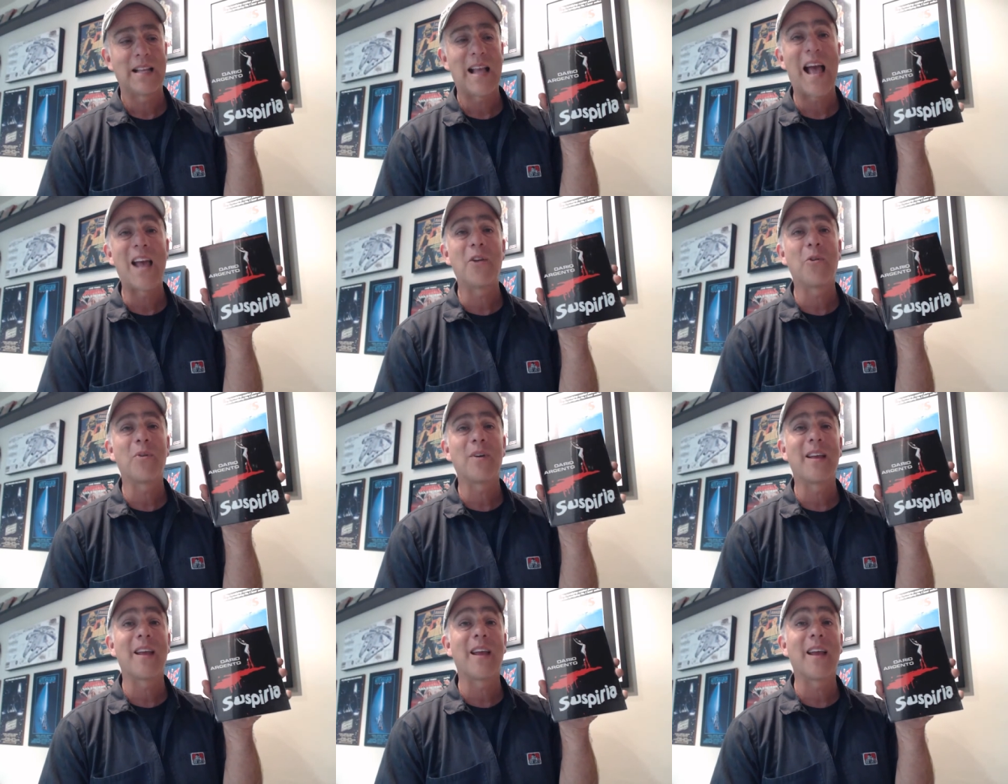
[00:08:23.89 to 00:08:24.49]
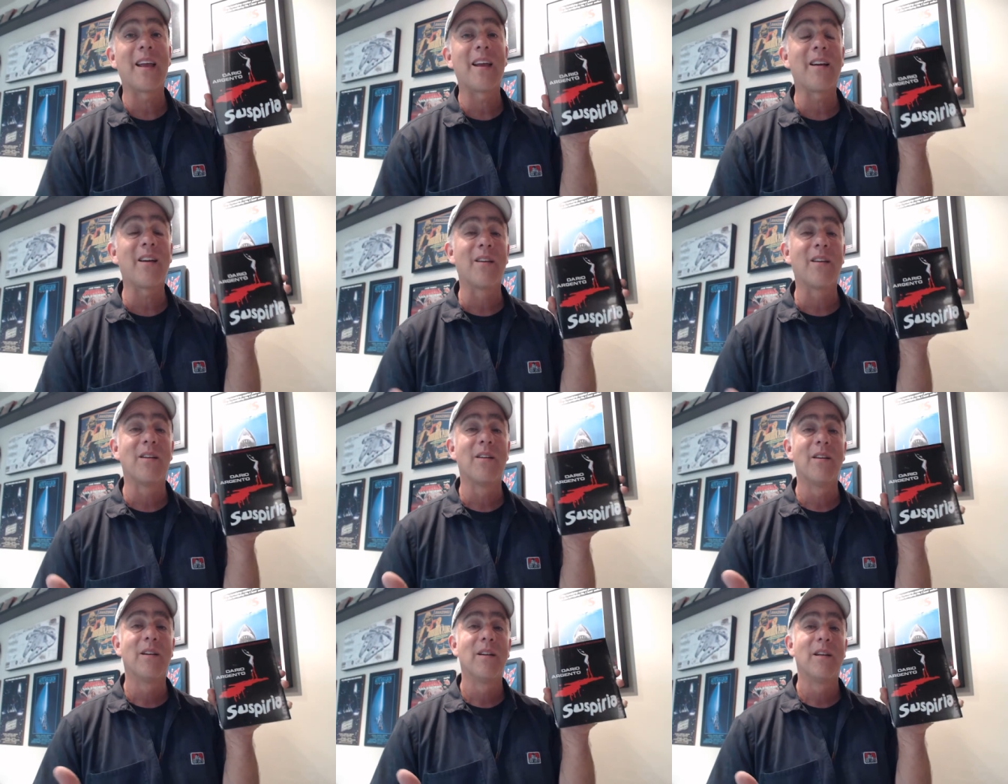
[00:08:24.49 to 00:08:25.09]
I don't care.
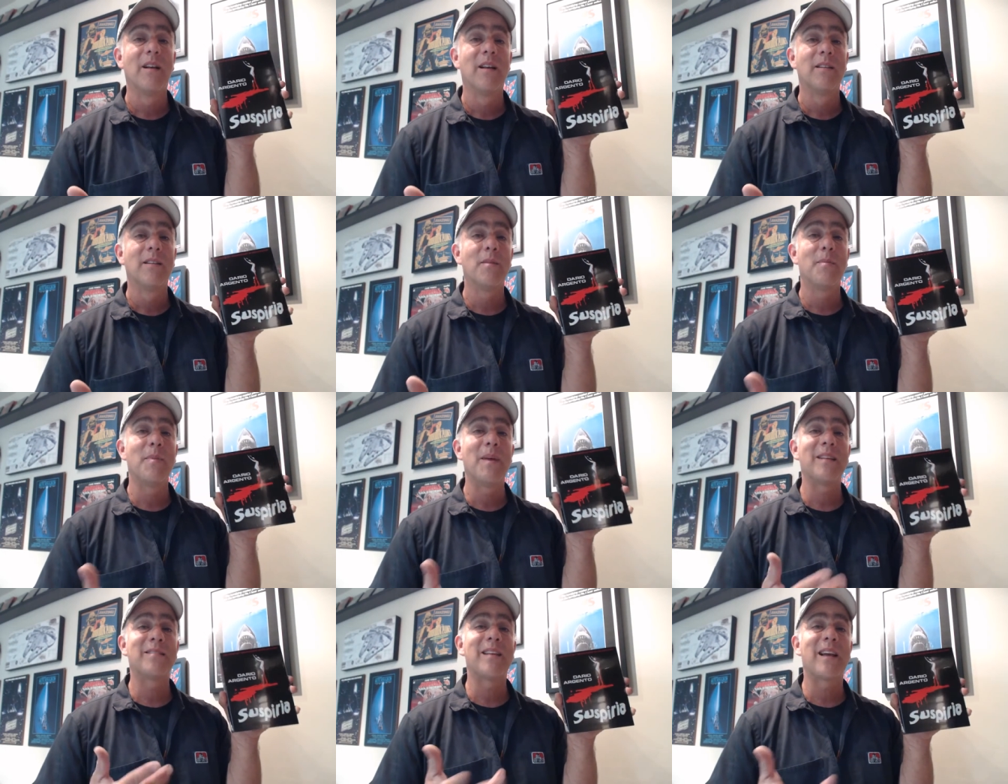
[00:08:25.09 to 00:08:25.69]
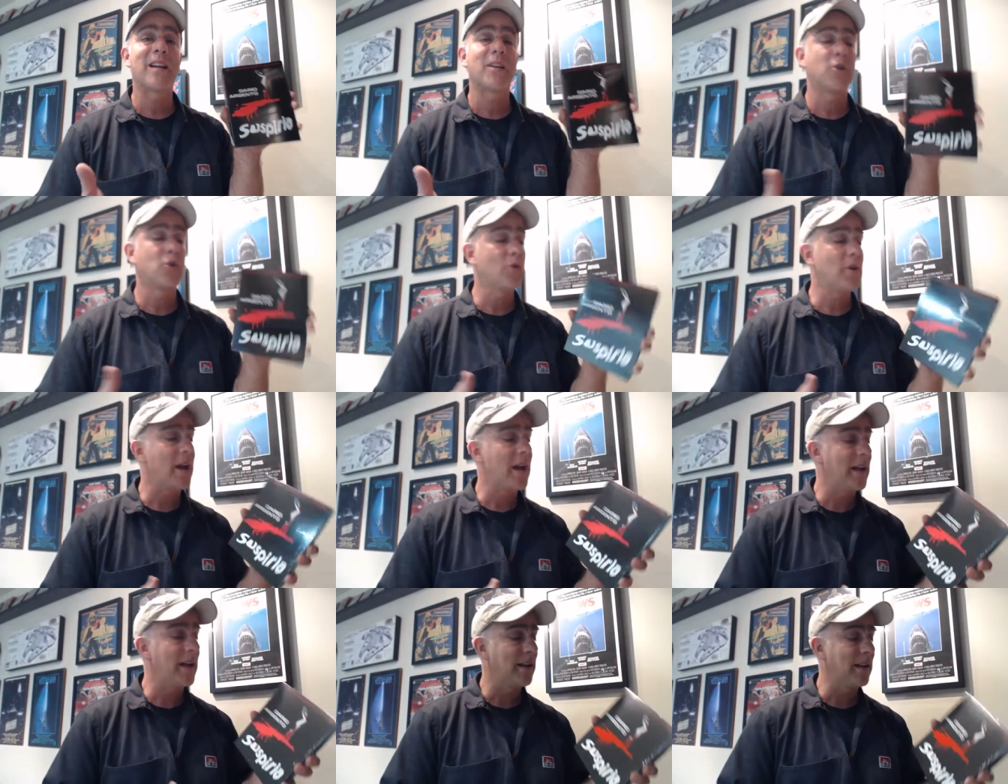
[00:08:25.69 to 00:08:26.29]
To me, it's like a
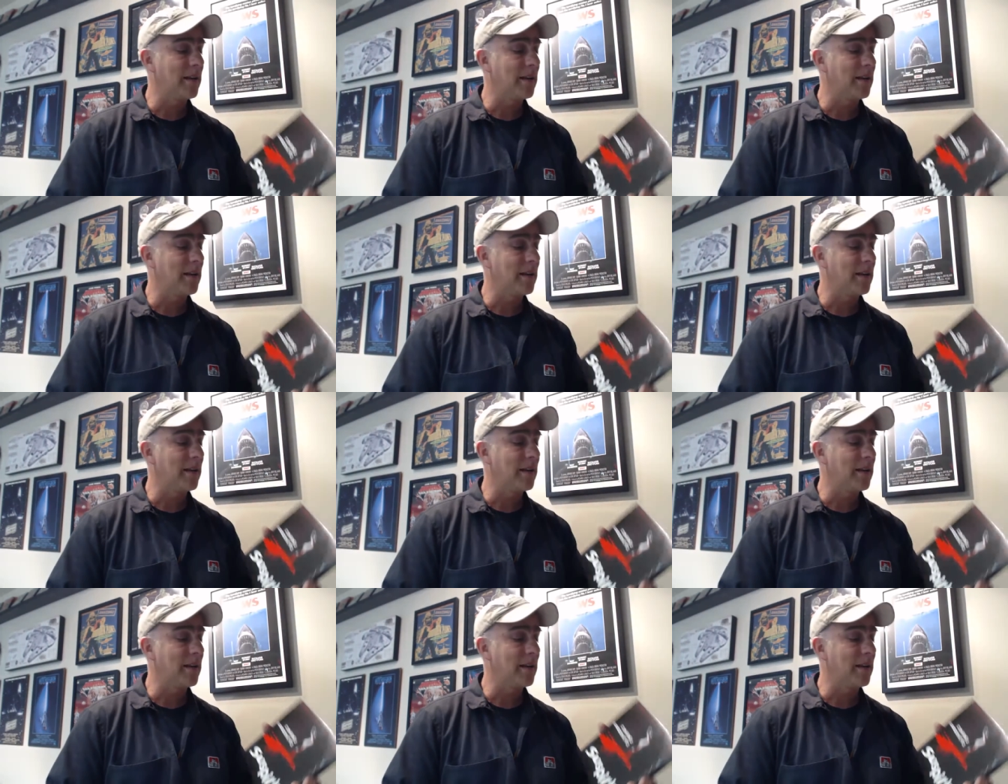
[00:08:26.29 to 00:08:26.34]
trade.